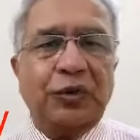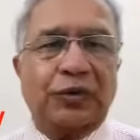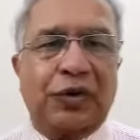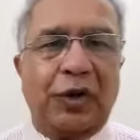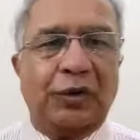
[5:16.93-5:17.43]
to
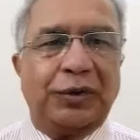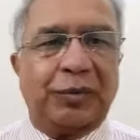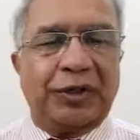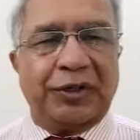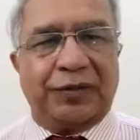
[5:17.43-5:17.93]
follow the
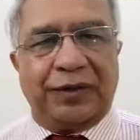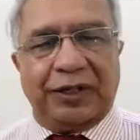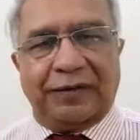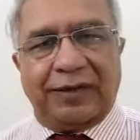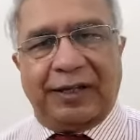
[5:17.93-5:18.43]
British way
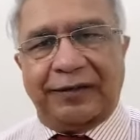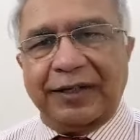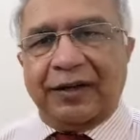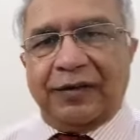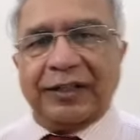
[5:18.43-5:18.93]
of life.